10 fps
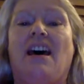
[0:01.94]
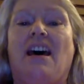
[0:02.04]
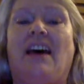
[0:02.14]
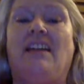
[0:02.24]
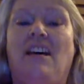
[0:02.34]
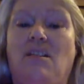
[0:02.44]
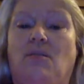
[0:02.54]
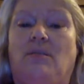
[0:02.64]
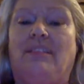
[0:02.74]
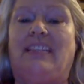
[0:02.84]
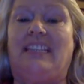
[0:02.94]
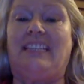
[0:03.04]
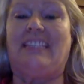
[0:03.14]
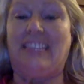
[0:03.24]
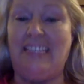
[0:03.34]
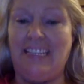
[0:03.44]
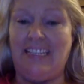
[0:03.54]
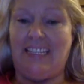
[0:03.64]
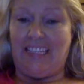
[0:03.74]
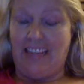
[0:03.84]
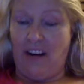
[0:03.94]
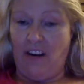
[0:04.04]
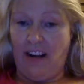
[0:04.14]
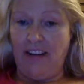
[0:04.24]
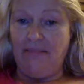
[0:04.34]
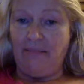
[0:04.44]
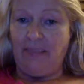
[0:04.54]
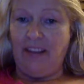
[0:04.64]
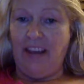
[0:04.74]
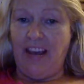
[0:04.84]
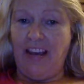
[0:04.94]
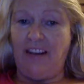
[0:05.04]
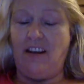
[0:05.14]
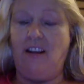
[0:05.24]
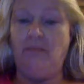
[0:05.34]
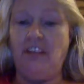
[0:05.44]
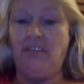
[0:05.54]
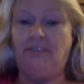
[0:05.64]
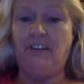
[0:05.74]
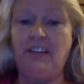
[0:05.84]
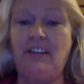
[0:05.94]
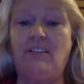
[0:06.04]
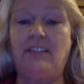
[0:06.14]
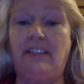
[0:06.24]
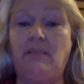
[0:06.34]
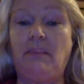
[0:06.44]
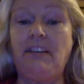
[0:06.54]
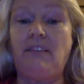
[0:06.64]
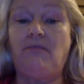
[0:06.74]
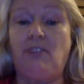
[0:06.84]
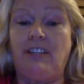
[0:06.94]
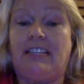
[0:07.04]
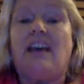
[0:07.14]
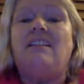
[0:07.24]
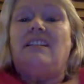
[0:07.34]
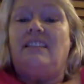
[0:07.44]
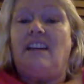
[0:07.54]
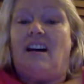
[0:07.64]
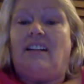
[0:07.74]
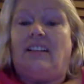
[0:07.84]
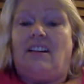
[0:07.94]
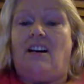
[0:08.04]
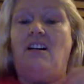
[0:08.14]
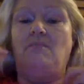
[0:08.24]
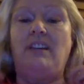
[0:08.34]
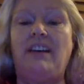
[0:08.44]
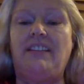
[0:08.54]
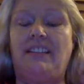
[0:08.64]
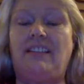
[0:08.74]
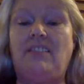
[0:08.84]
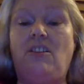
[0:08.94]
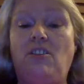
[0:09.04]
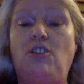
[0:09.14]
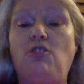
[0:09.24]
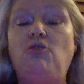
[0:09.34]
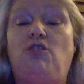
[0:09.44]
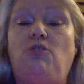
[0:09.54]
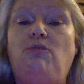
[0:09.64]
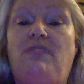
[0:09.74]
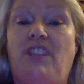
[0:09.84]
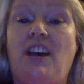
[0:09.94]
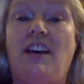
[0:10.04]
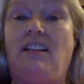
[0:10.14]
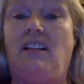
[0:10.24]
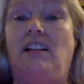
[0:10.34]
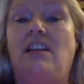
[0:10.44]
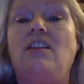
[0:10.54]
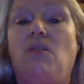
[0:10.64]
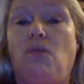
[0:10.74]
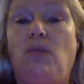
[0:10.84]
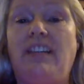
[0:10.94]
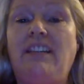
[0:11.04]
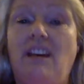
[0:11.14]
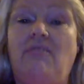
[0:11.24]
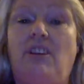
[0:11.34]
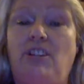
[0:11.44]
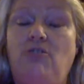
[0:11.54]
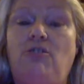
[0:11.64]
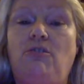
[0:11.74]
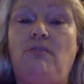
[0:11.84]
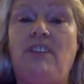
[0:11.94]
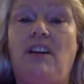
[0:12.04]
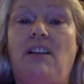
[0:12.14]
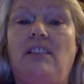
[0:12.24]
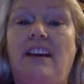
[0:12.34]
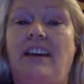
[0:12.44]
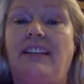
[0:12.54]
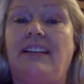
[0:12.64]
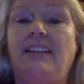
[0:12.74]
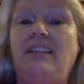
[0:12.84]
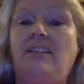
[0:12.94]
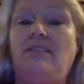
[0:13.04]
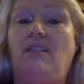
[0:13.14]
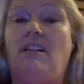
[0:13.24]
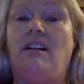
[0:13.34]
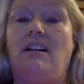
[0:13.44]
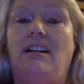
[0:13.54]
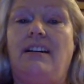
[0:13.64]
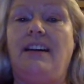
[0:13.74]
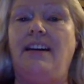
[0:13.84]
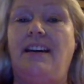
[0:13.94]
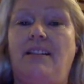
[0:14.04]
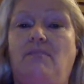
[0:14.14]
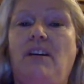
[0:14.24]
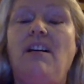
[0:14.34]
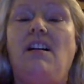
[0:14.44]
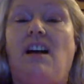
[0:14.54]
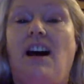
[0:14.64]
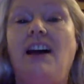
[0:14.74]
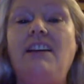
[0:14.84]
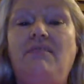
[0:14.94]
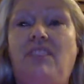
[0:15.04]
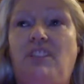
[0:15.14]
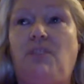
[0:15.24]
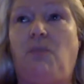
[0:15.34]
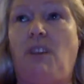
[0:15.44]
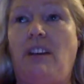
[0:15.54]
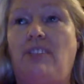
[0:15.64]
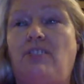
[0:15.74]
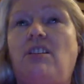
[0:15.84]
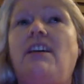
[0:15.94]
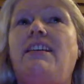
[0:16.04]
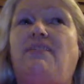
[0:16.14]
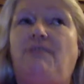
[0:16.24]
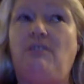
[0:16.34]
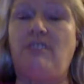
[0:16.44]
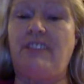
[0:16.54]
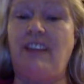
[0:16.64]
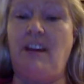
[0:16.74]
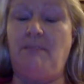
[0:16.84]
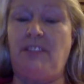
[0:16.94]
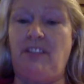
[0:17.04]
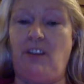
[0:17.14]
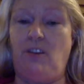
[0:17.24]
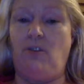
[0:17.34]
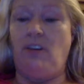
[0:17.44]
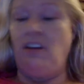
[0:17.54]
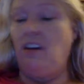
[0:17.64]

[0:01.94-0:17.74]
Hello, this is Tara, and I'm here for Tara's Independent Voice.com. This is our YouTube channel. We love our YouTube channel, and here I am. I have just watched the first episode